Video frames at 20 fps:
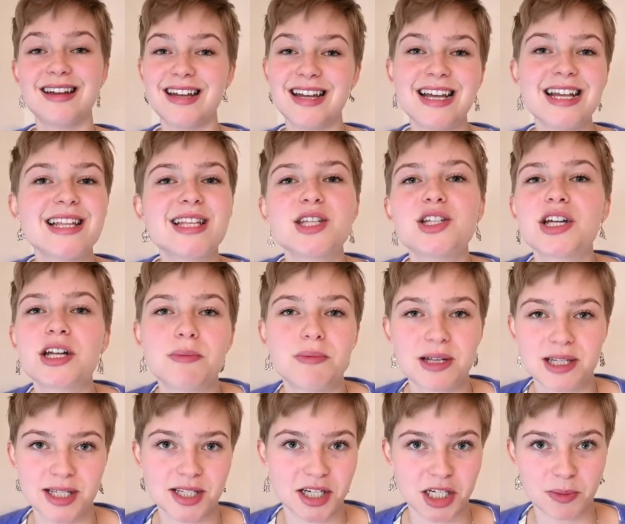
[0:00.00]
It's not a
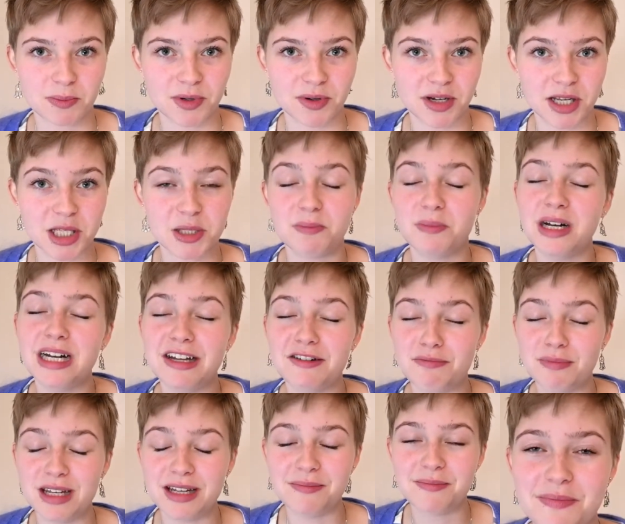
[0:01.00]
pleasant experience, believe
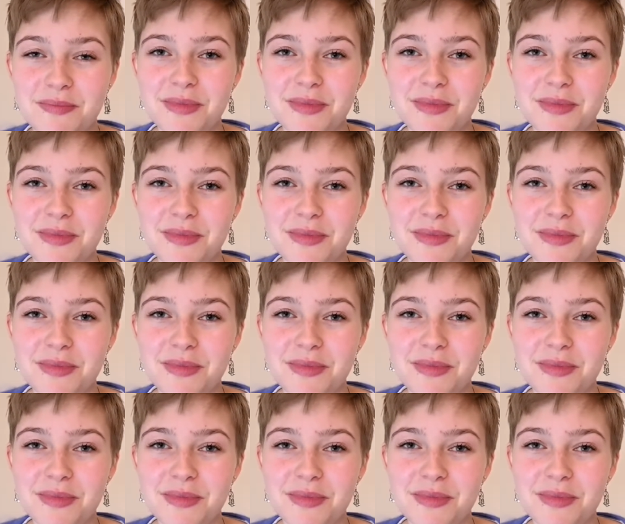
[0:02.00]
me.